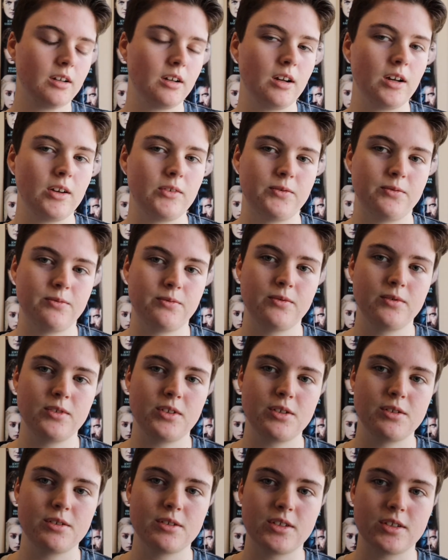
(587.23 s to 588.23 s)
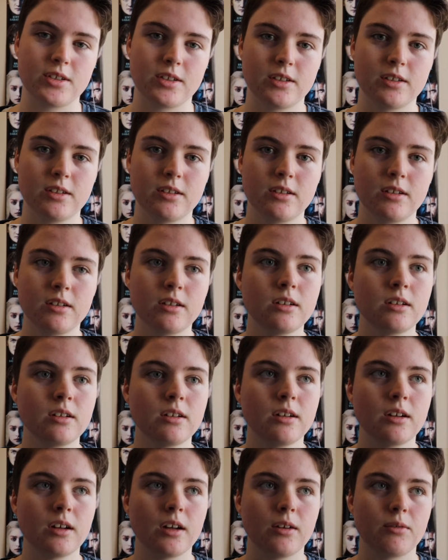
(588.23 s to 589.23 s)
I've used it
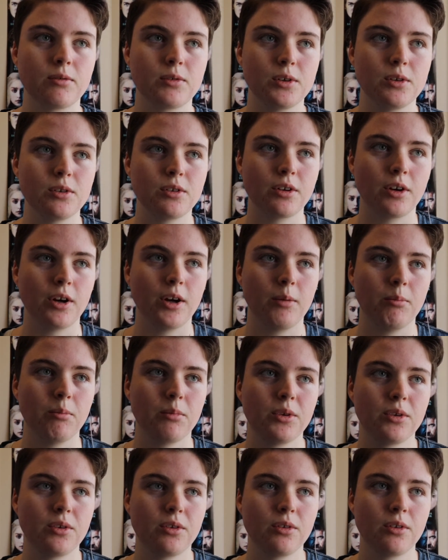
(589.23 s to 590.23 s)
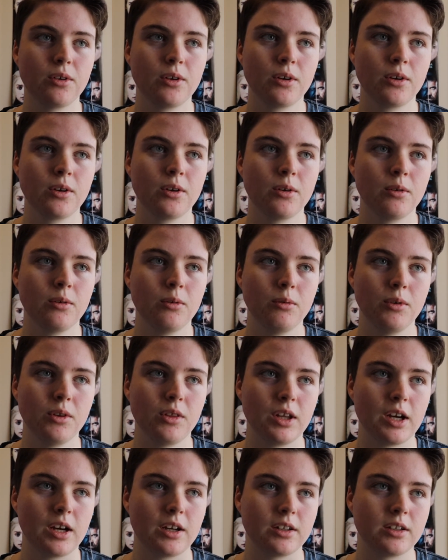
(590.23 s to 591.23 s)
a few times
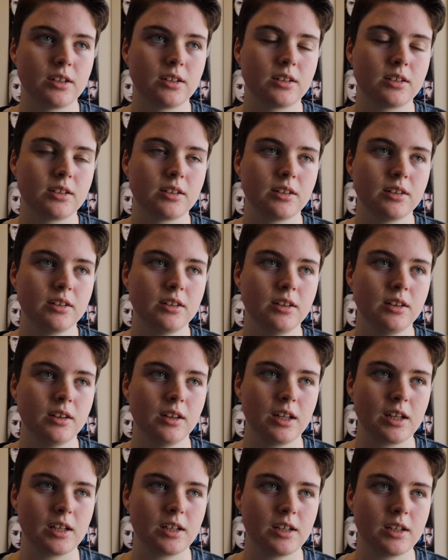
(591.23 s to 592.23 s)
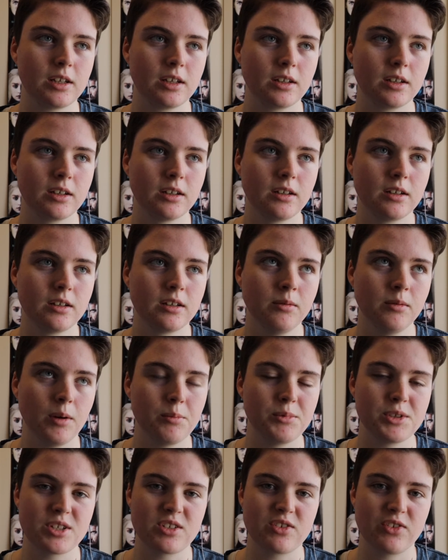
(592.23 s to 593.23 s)
without it leaking. I'm
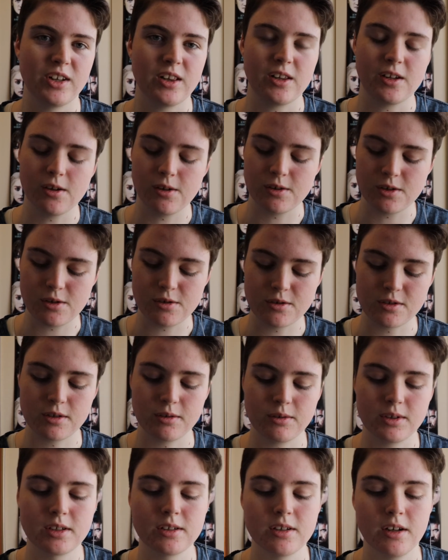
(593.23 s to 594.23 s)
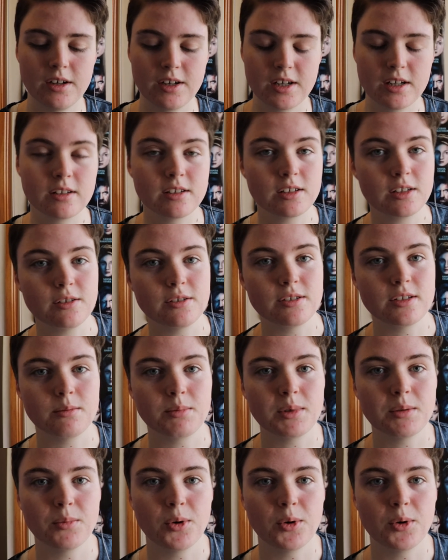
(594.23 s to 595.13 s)
just really not used to it. I need to use it a bit